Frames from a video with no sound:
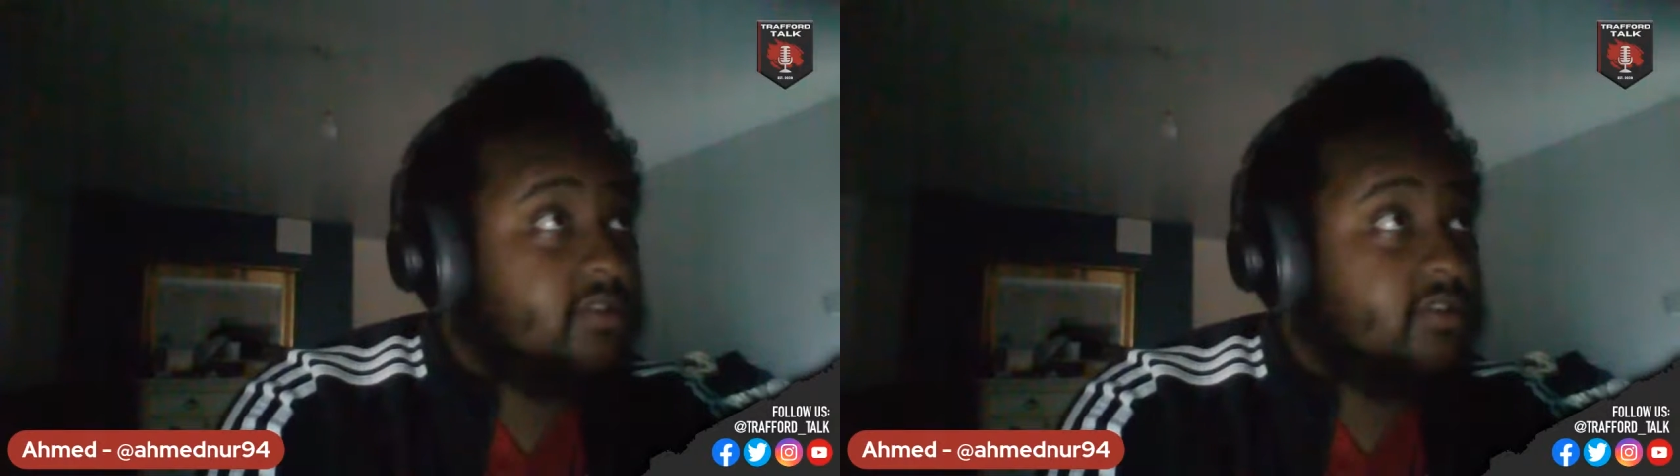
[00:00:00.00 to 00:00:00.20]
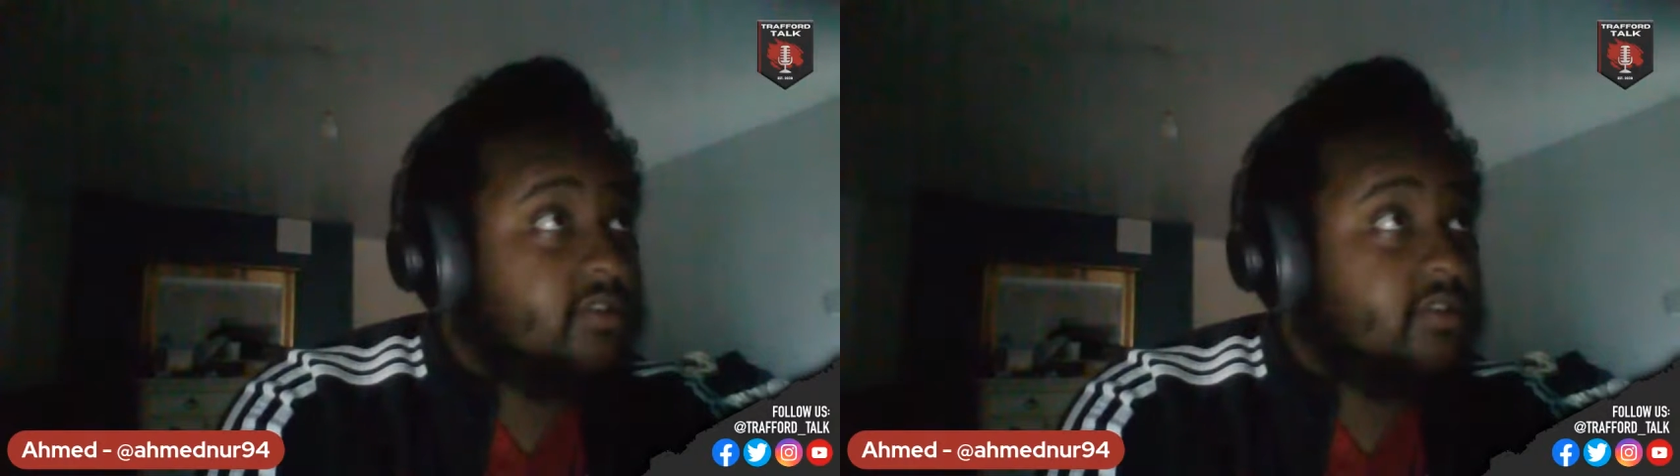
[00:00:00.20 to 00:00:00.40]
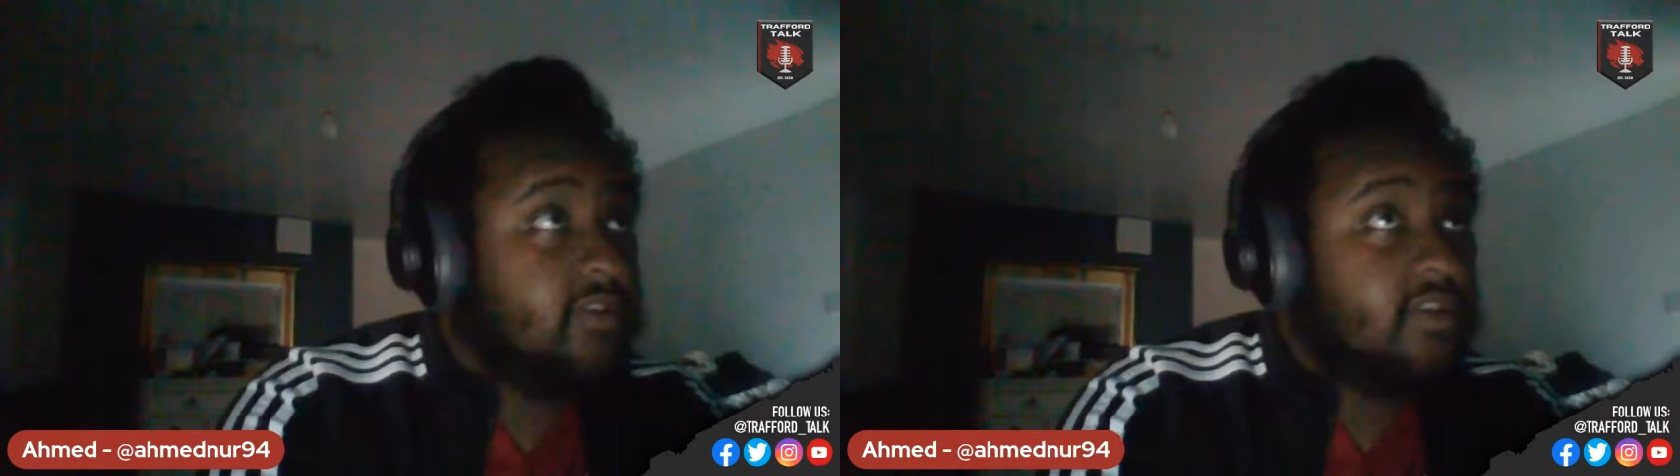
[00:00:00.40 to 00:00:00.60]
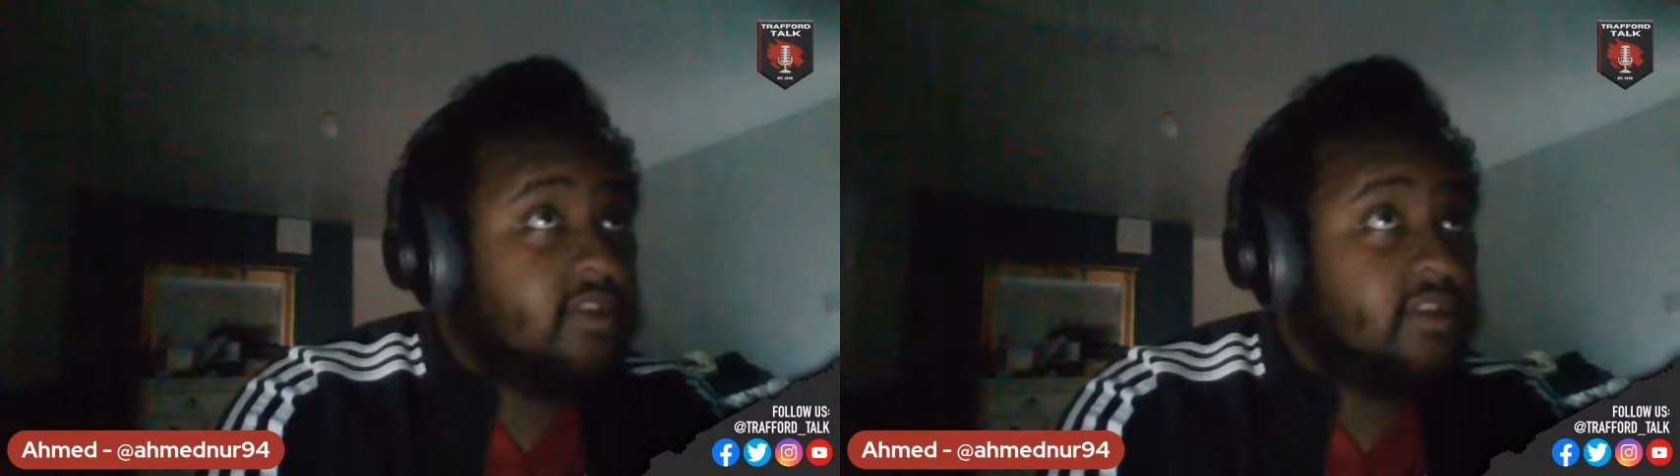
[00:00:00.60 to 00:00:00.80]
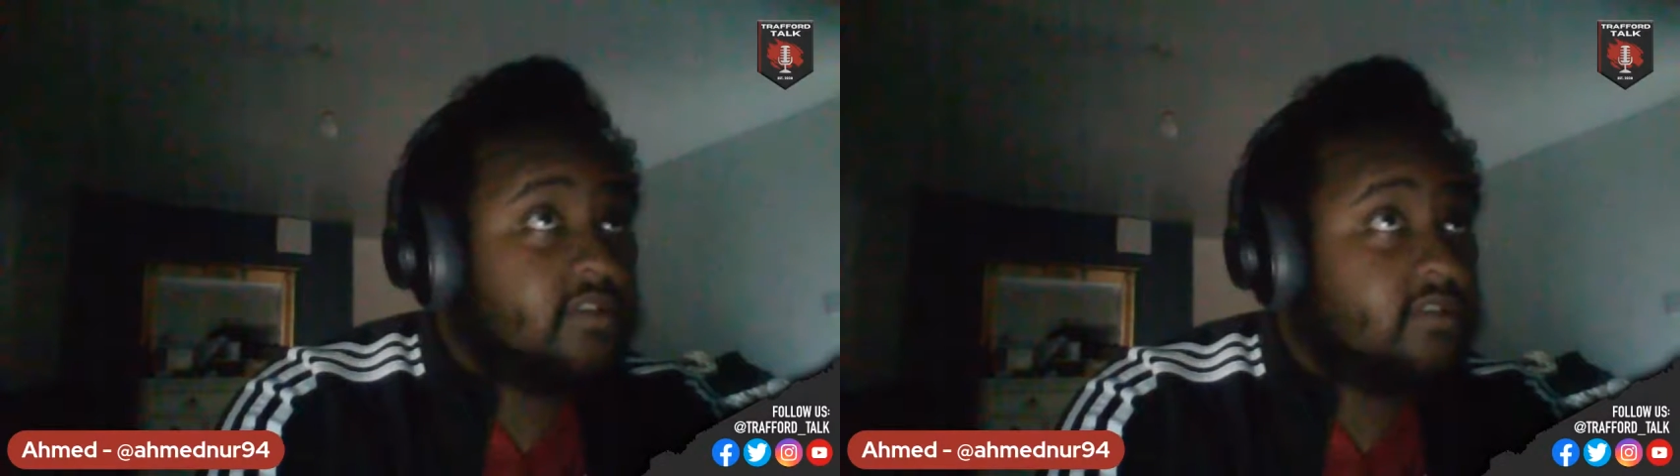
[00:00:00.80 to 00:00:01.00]

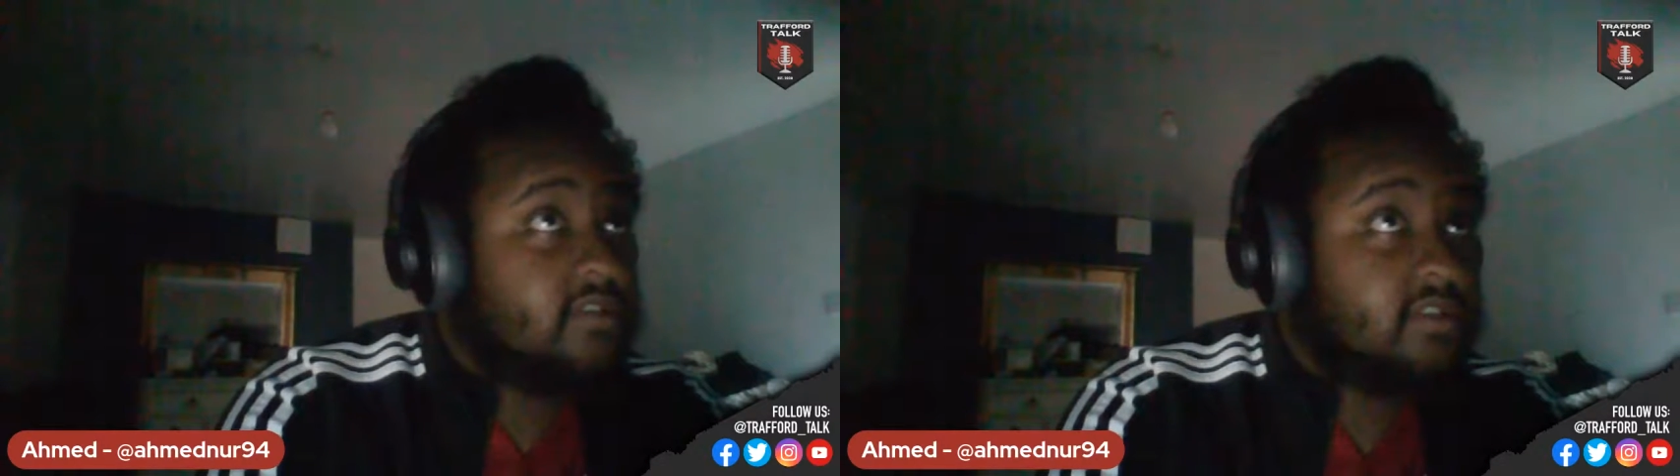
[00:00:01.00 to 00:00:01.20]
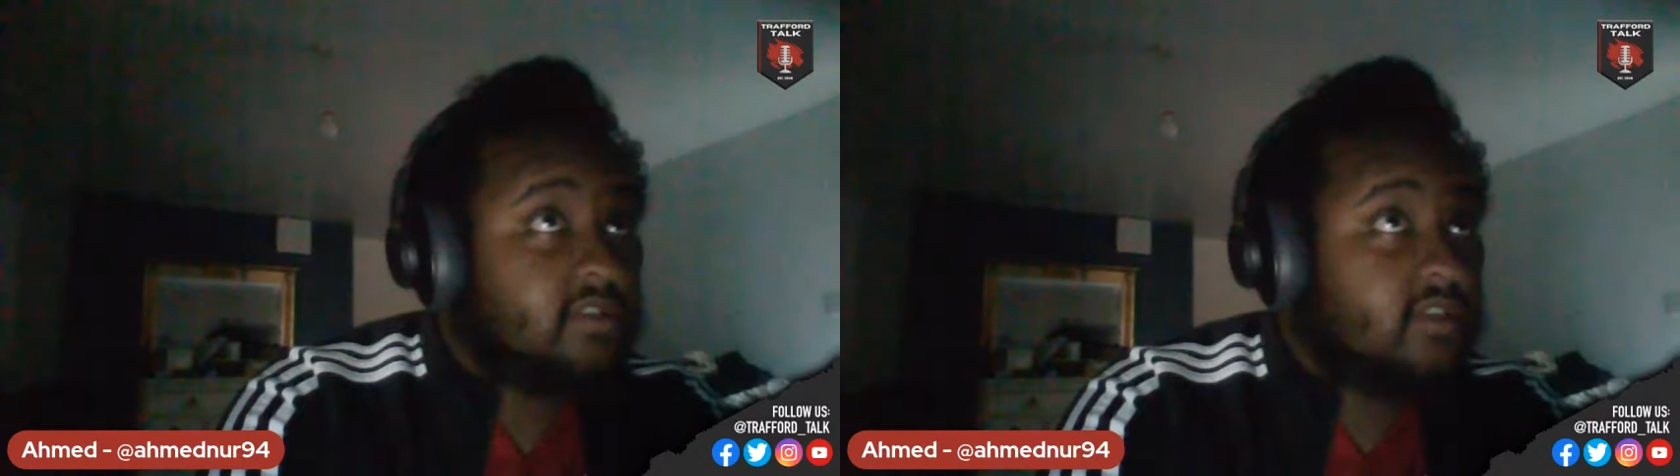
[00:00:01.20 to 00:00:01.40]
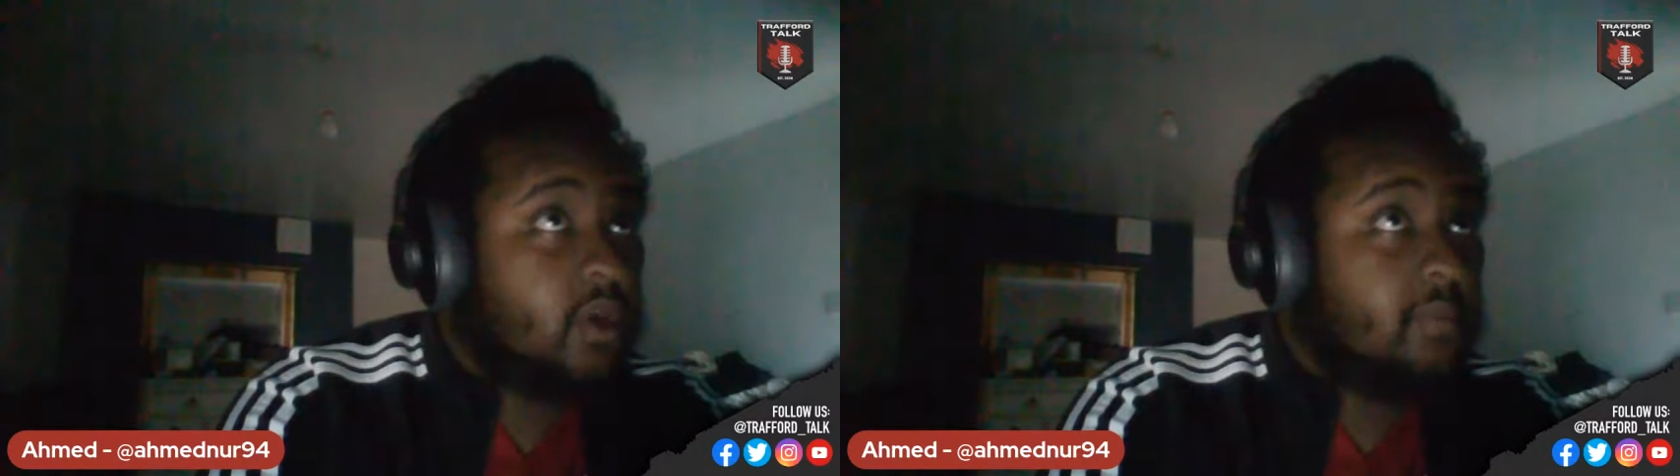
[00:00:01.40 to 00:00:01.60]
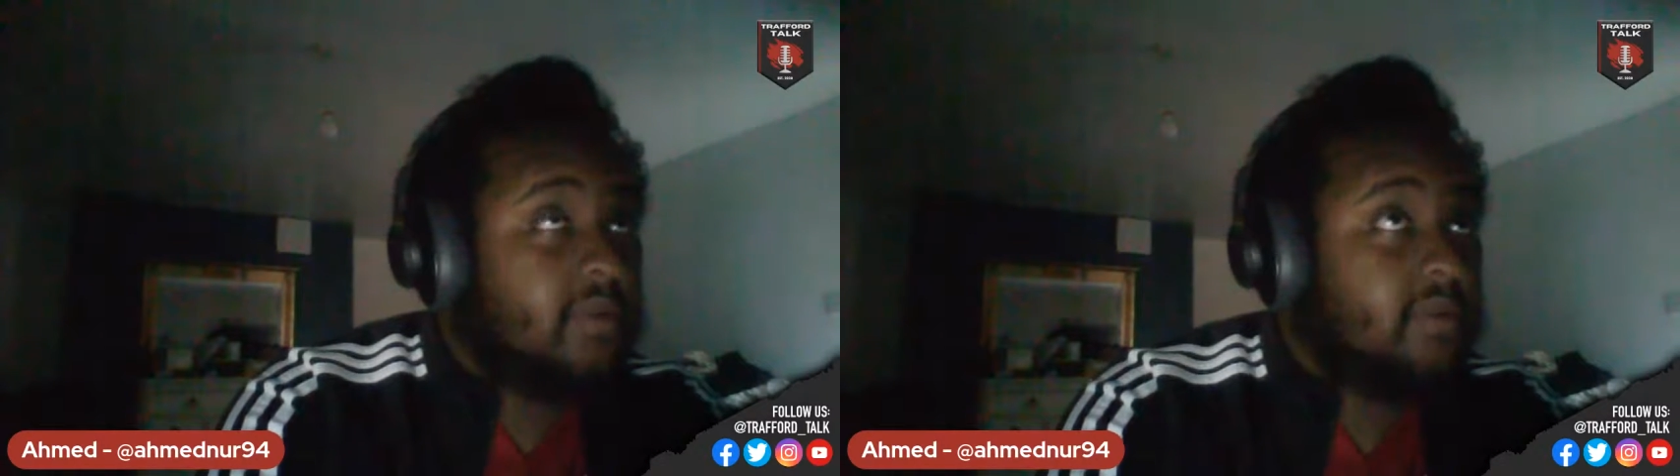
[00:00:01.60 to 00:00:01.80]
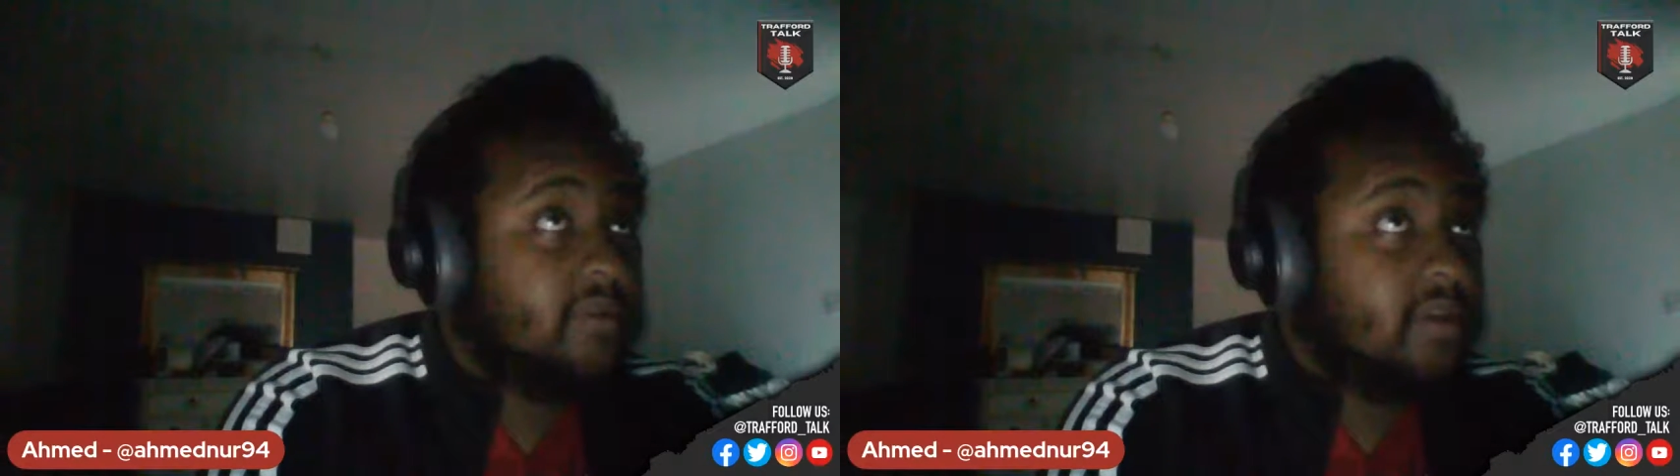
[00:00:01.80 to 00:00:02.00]
this
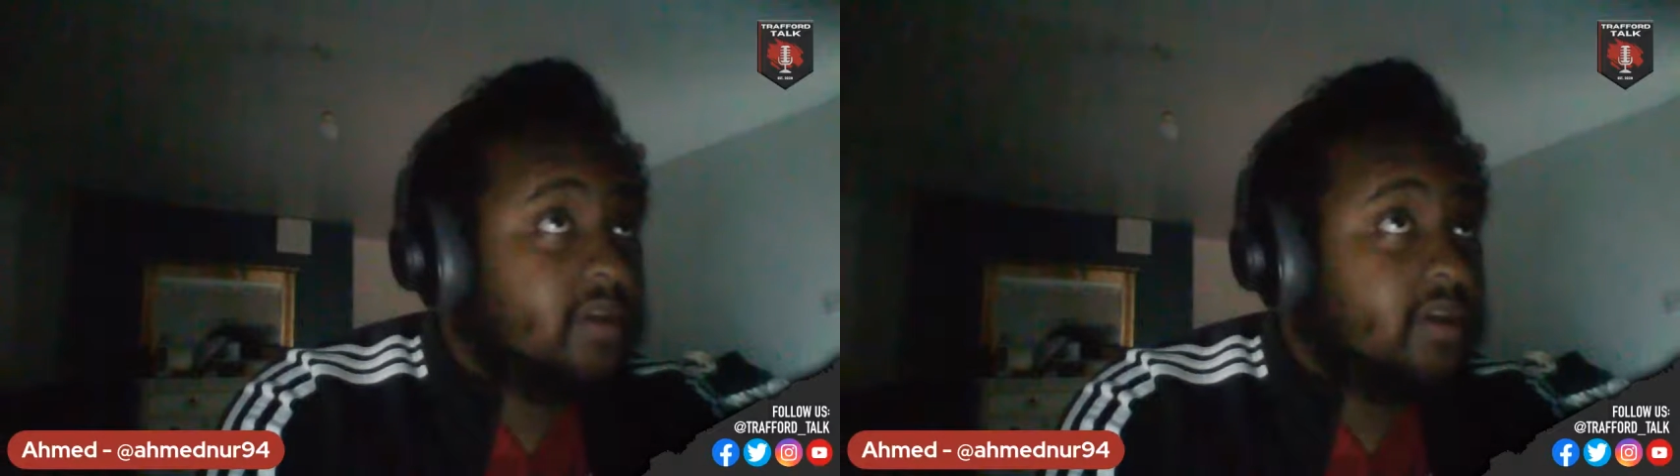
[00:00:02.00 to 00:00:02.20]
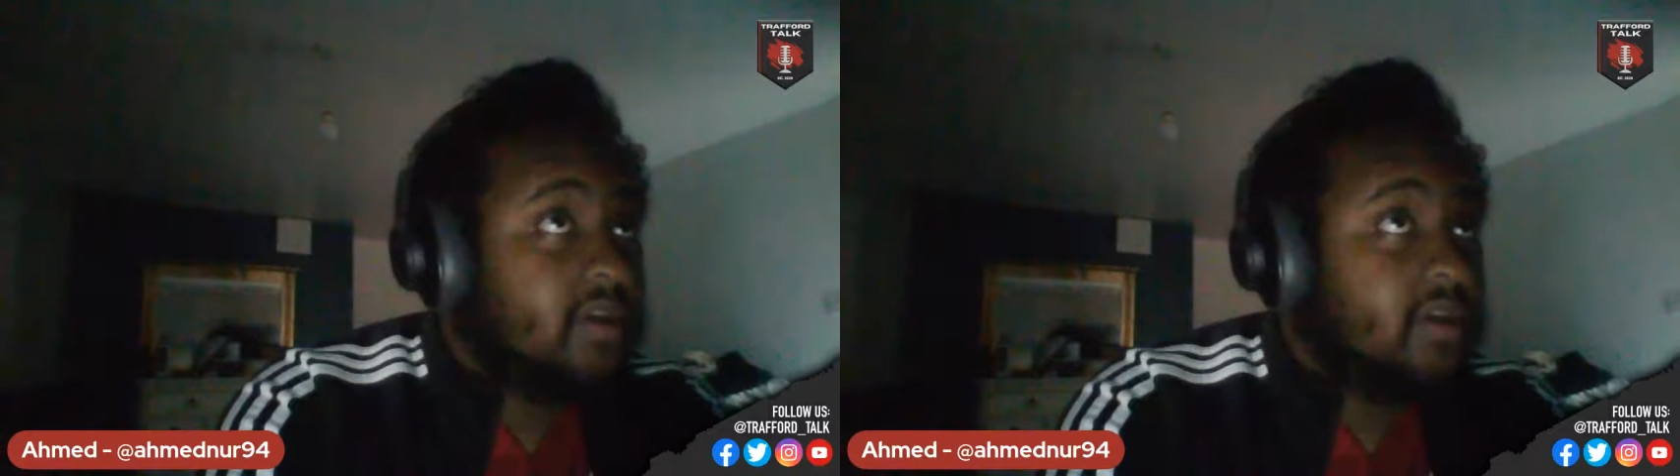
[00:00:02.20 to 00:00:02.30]
common